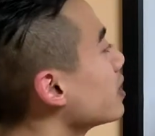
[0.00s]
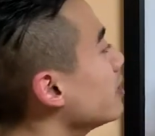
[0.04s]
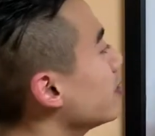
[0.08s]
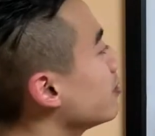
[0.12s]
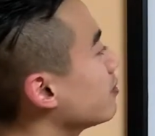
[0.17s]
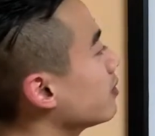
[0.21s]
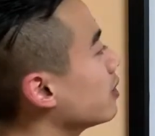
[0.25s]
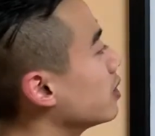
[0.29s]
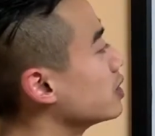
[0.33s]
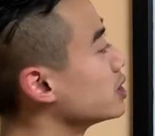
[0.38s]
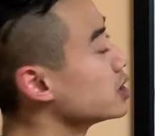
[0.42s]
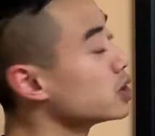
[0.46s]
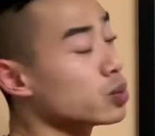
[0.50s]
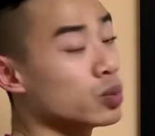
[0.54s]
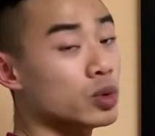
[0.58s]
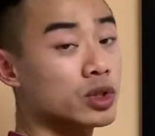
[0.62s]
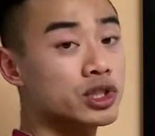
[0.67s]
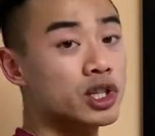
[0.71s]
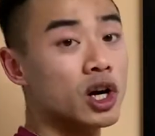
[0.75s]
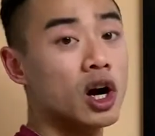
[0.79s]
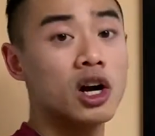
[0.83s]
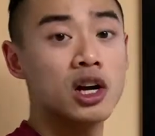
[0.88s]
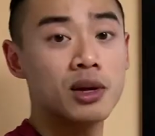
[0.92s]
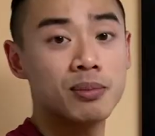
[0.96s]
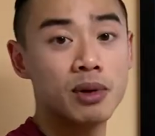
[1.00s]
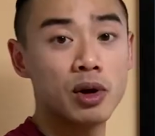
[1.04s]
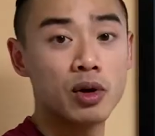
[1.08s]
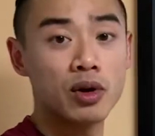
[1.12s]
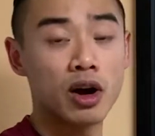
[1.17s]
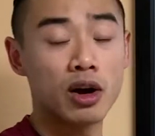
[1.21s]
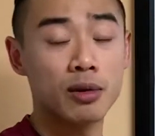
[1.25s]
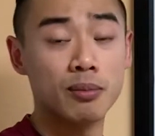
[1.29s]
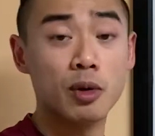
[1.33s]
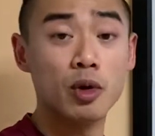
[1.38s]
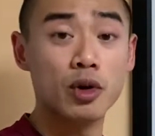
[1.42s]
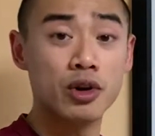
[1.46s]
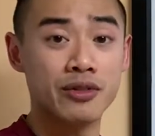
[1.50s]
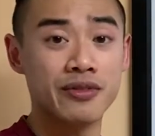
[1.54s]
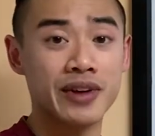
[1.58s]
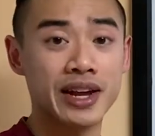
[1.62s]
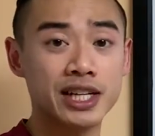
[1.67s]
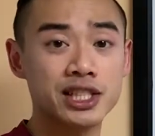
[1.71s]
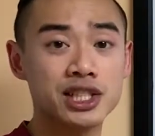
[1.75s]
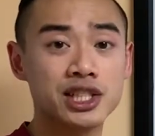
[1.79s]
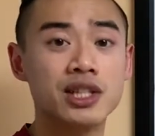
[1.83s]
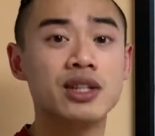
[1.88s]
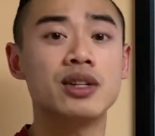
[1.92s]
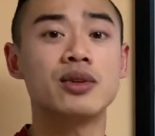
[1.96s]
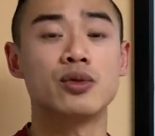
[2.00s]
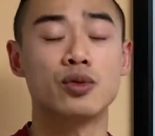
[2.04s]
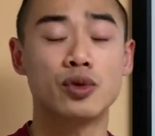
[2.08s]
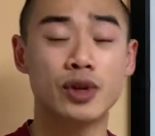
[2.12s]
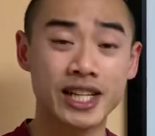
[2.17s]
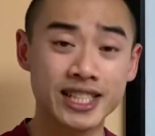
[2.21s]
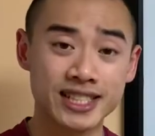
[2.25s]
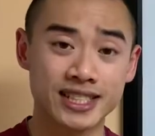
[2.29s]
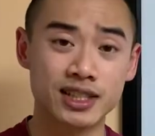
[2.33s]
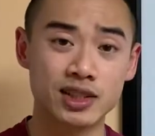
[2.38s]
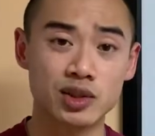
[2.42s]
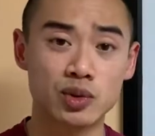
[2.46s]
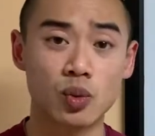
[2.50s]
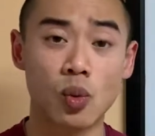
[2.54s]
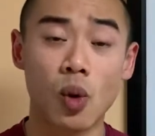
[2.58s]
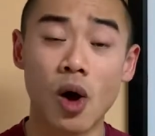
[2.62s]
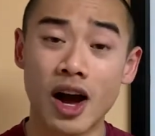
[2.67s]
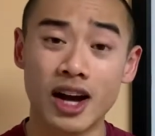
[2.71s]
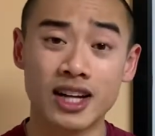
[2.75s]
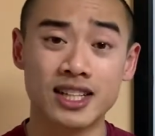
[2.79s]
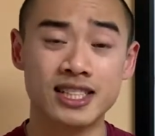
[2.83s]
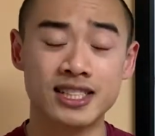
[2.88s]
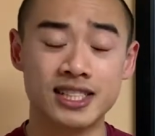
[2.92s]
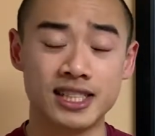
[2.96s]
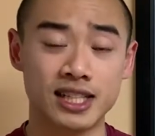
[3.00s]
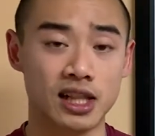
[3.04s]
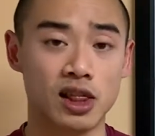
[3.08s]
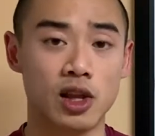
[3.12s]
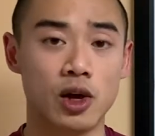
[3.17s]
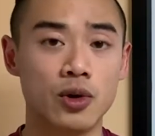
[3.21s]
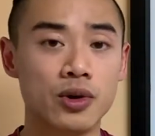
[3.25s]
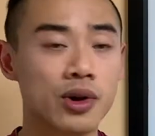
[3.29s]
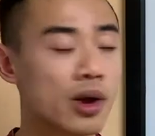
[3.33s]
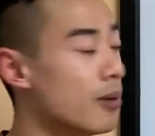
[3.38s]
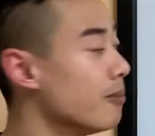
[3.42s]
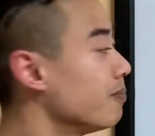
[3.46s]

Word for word: First, we'll talk about our motivation, reasons why to deload.